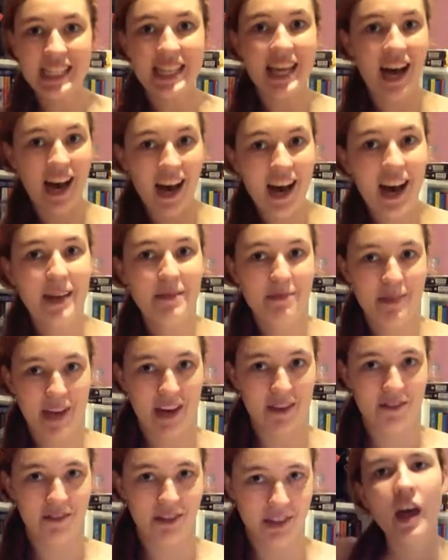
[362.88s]
the heart
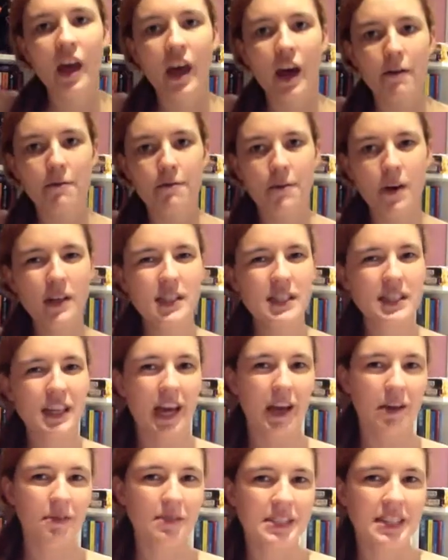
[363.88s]
pounder. At first
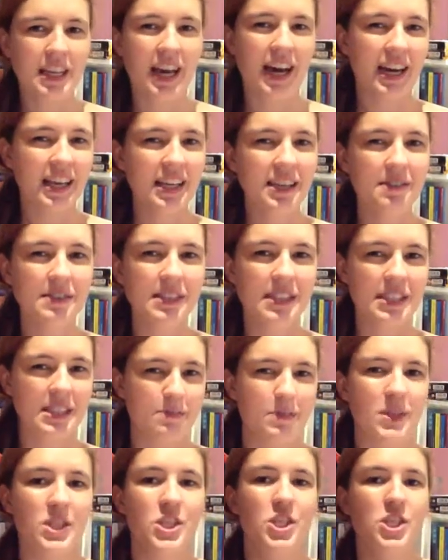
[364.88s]
I was kind of
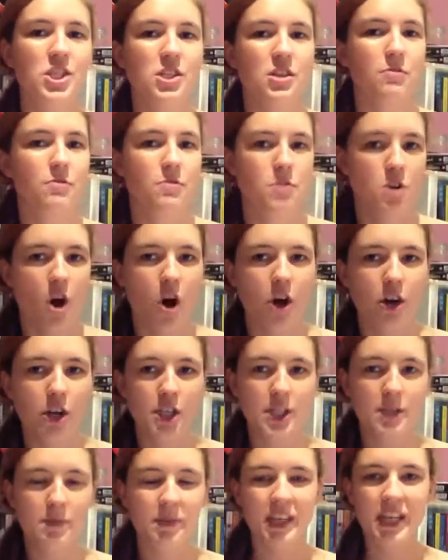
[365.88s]
suspicious of
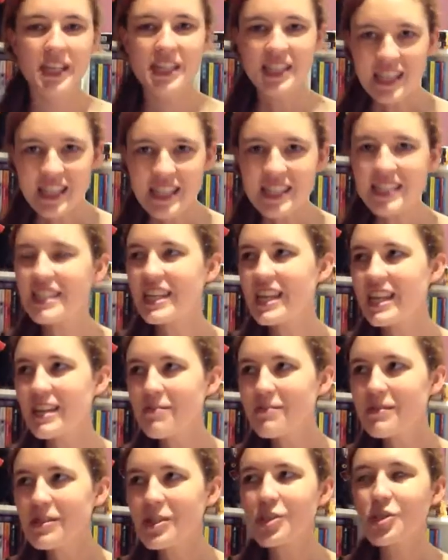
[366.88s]
Knox because he
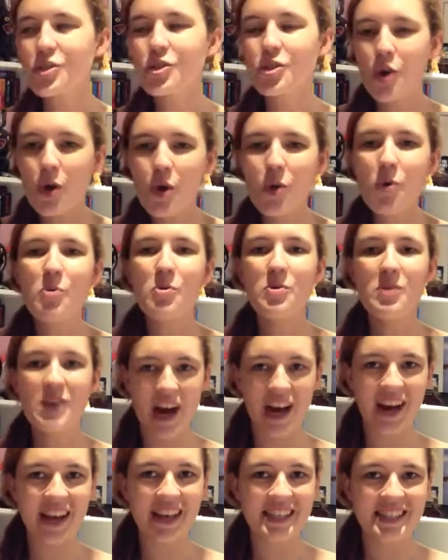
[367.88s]
seemed too
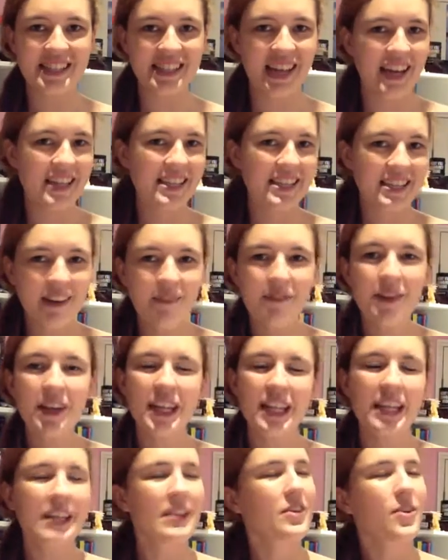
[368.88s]
nice. I
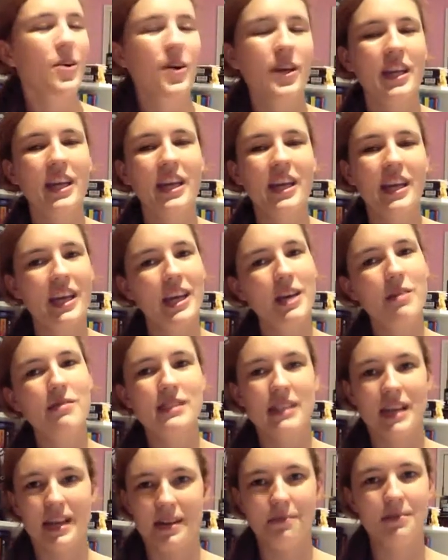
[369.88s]
definitely thought he
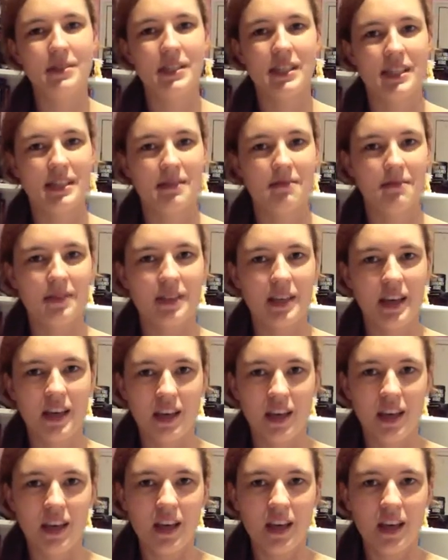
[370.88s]
was up to something,